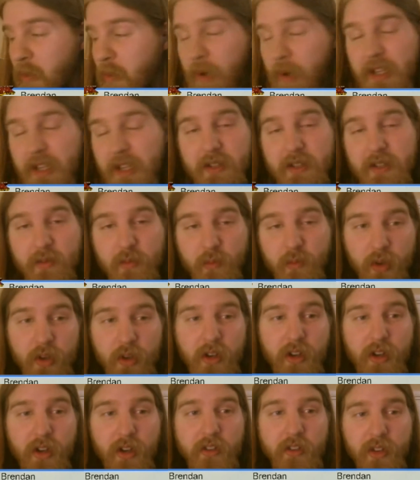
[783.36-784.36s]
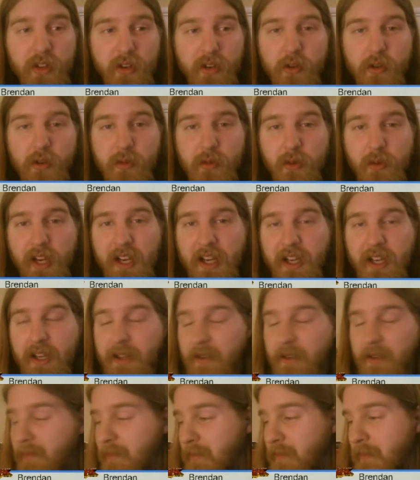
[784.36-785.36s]
which would also
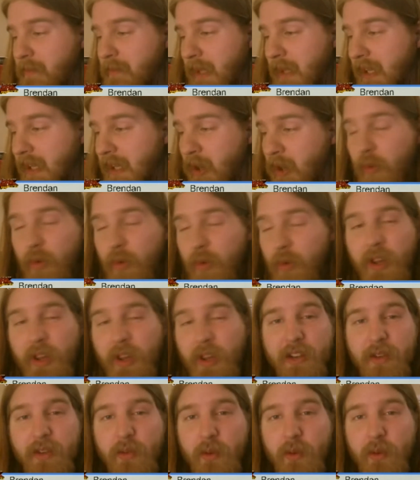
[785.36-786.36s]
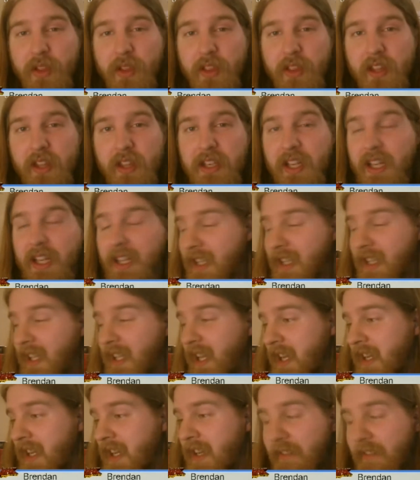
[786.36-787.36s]
uh, be correlated with the
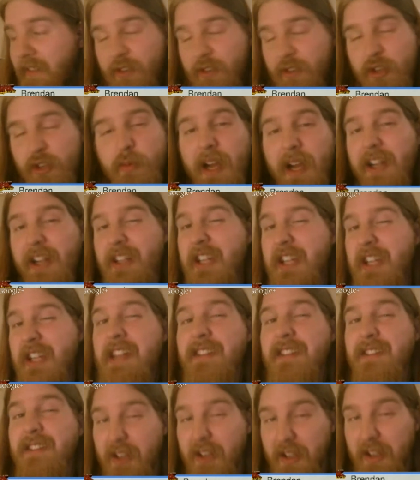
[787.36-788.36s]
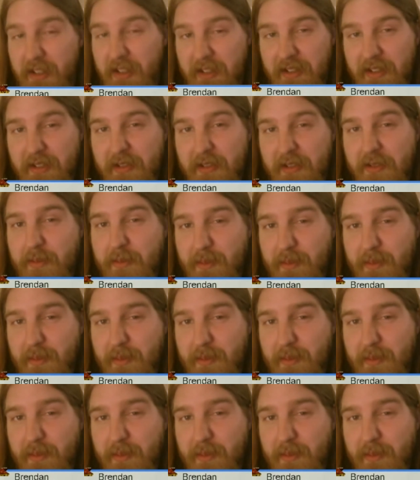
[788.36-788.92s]
decline of the Chewbacca chainsaws.